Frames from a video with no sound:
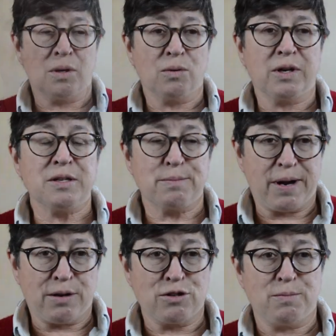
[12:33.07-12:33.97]
What
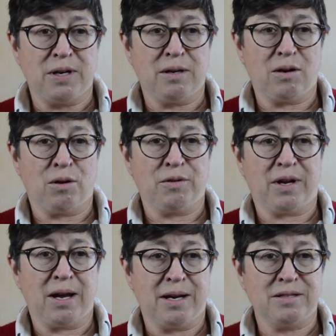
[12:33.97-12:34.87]
inspires me are
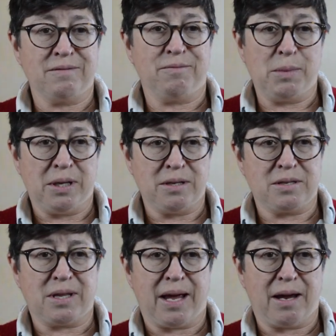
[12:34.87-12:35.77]
the kinds of
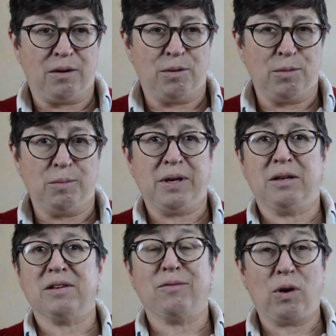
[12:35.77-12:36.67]
myths that human
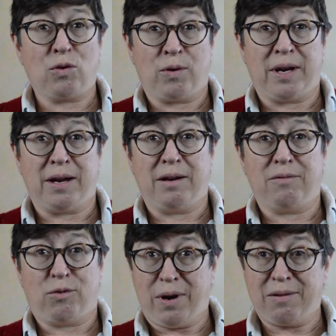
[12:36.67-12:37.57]
beings have
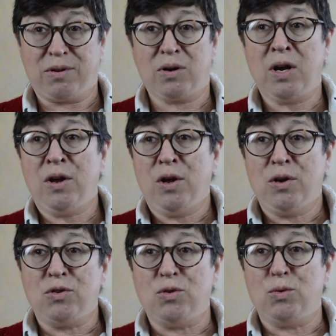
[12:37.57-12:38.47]
created forever
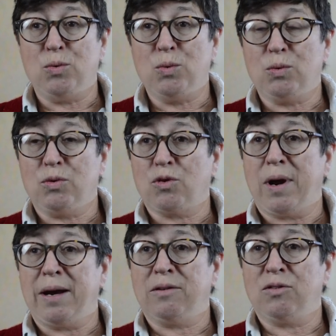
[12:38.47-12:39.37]
to
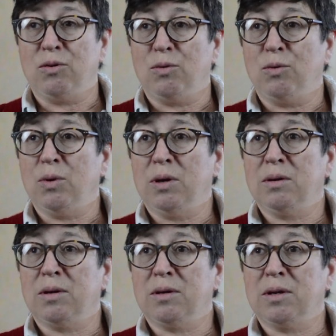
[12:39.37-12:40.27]
try to
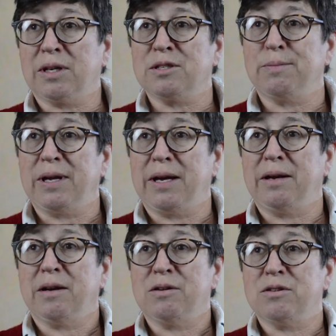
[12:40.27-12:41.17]

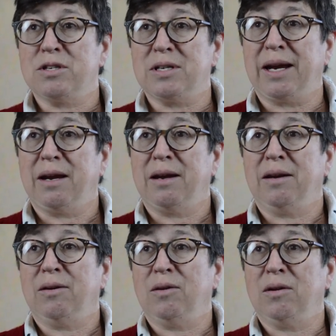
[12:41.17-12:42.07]
explain,
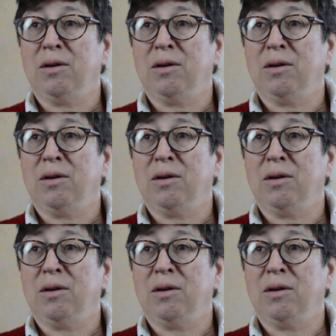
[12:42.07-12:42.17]
understand